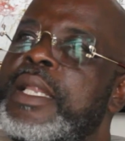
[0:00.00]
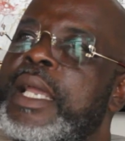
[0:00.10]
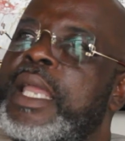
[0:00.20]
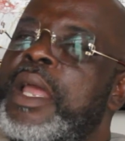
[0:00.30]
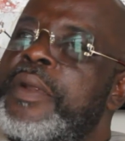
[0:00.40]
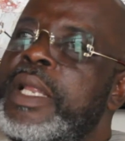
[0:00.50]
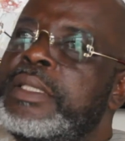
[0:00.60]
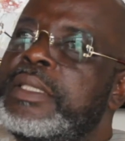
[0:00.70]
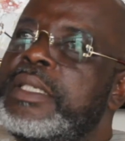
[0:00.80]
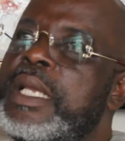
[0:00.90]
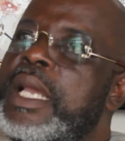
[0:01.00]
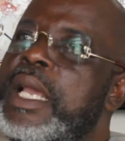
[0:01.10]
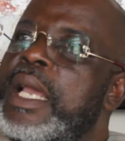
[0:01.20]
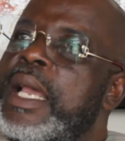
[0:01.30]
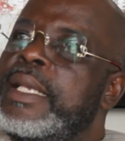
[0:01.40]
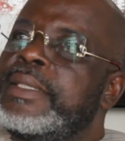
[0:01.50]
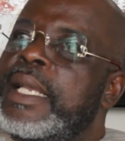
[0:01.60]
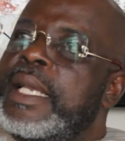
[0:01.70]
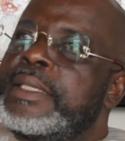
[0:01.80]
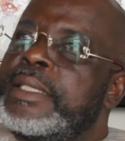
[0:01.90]
The current
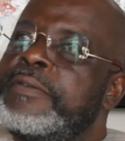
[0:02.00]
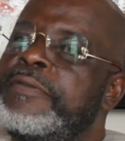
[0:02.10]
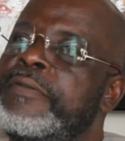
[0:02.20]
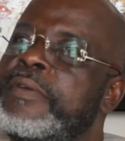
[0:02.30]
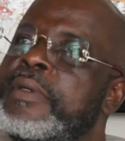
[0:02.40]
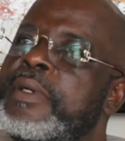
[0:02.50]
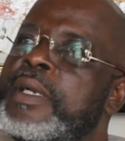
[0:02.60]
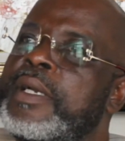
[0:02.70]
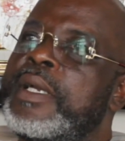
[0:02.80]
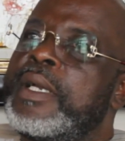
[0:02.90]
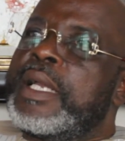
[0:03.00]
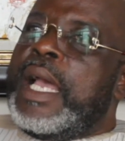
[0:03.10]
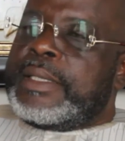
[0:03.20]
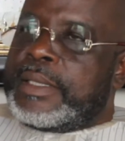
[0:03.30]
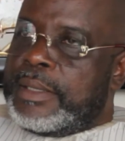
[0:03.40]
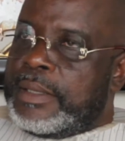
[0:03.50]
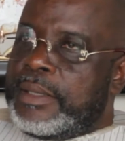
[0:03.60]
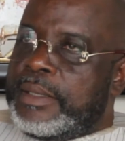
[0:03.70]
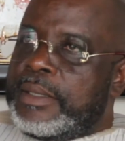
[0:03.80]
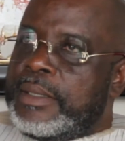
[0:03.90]
executive council
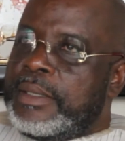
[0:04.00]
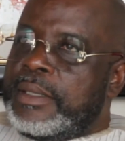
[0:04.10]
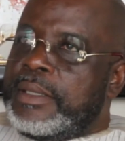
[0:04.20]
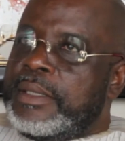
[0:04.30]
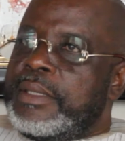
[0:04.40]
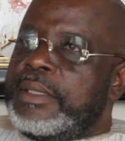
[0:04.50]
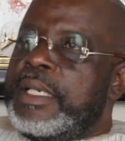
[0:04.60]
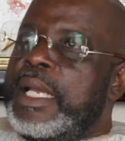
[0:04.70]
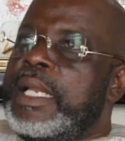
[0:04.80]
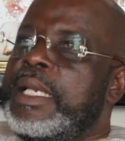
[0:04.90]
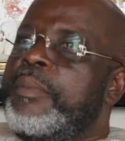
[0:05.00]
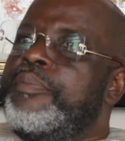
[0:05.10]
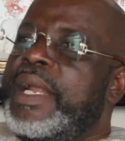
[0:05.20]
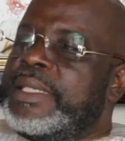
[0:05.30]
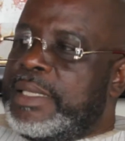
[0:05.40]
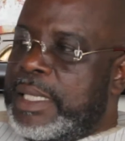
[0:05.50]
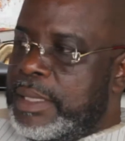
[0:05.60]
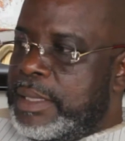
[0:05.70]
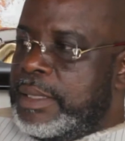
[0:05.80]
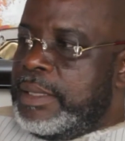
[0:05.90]
and the
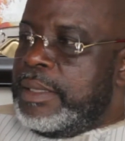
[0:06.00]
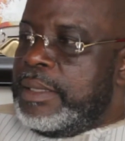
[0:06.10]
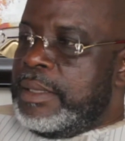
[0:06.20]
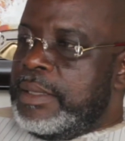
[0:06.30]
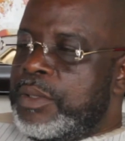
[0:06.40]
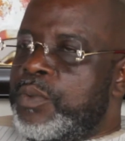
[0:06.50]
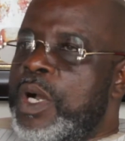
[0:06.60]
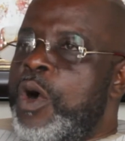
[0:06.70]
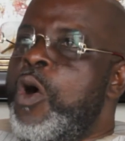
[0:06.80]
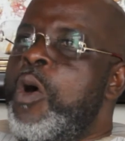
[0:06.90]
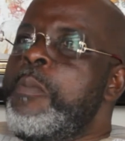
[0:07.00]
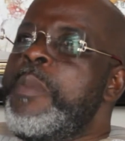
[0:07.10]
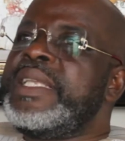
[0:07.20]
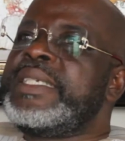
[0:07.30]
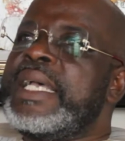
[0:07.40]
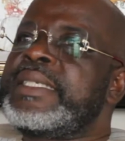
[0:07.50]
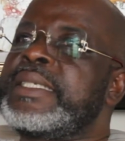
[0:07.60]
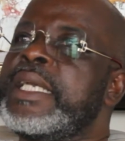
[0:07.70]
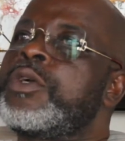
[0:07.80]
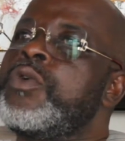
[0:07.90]
president were all major
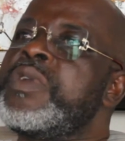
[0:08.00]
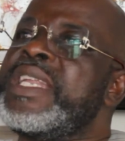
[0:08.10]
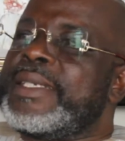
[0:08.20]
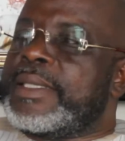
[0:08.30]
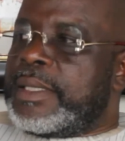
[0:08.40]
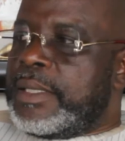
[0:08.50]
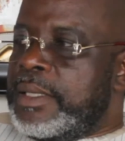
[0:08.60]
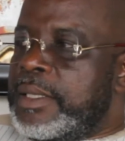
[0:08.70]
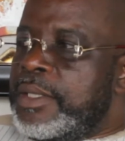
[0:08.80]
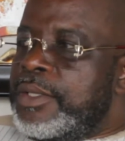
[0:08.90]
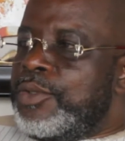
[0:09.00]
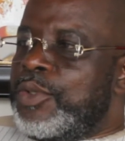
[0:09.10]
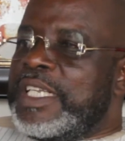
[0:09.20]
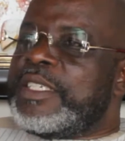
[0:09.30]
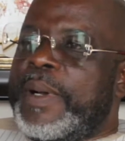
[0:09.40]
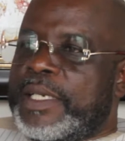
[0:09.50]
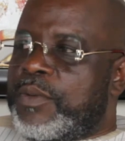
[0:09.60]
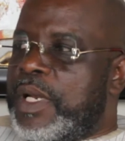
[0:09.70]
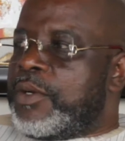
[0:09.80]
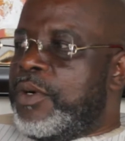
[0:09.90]
stakeholders to this
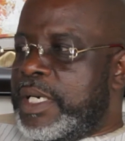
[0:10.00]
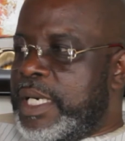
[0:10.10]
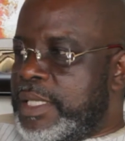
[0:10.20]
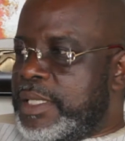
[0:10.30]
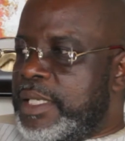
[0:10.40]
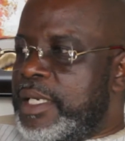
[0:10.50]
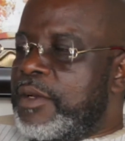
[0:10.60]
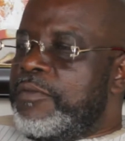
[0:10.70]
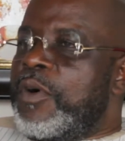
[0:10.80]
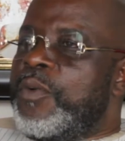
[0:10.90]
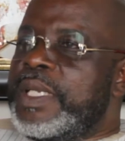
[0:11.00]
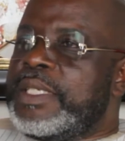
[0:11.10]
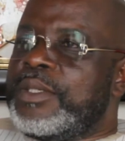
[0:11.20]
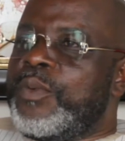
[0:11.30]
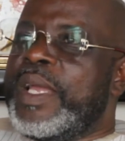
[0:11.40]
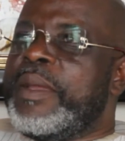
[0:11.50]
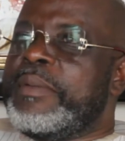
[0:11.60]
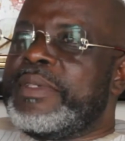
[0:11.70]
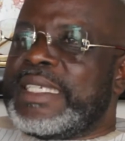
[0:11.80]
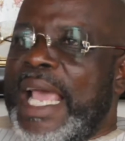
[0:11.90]
particular Congress for which we
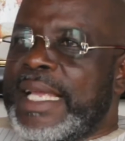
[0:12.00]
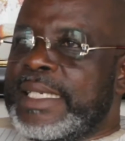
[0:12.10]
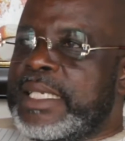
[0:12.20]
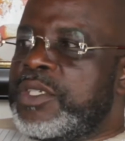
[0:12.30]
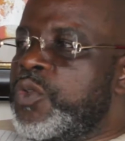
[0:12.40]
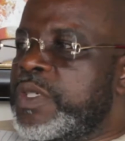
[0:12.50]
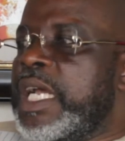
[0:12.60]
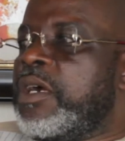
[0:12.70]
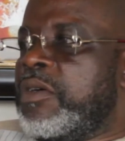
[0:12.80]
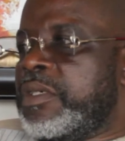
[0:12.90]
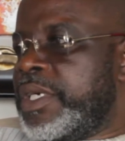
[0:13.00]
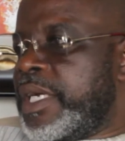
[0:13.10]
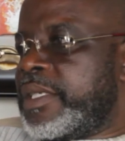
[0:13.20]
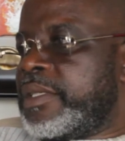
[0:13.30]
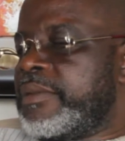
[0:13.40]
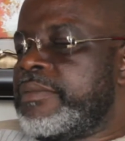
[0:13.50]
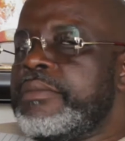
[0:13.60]
signed this social contract.